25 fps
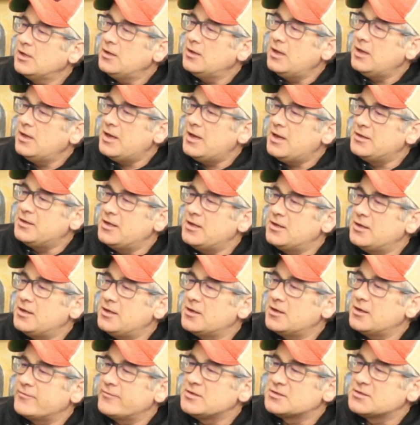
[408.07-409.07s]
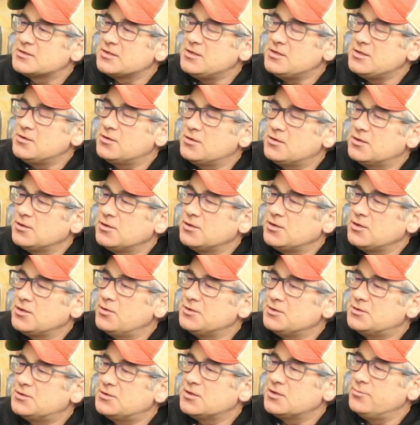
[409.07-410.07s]
And then obviously you can go
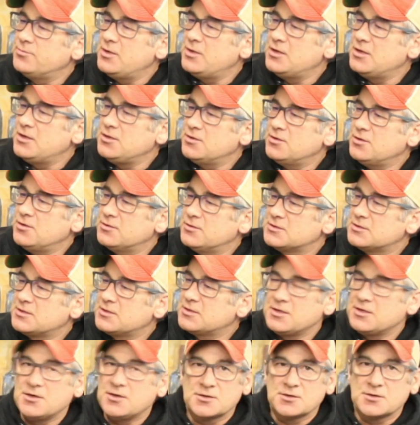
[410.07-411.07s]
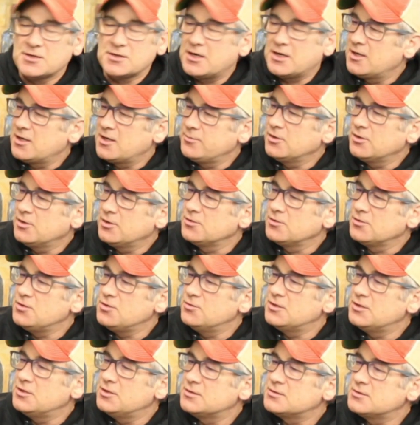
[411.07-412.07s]
into the menu and set your time, your
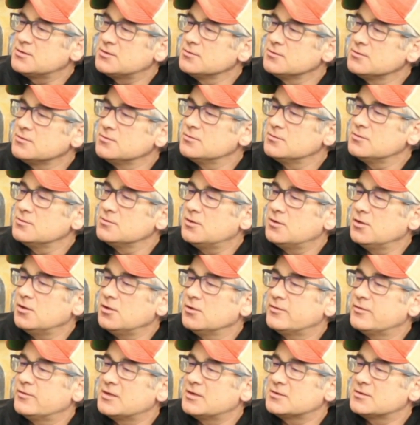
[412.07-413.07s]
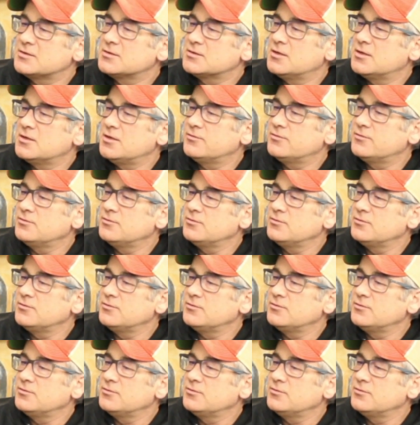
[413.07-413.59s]
units, all of that stuff.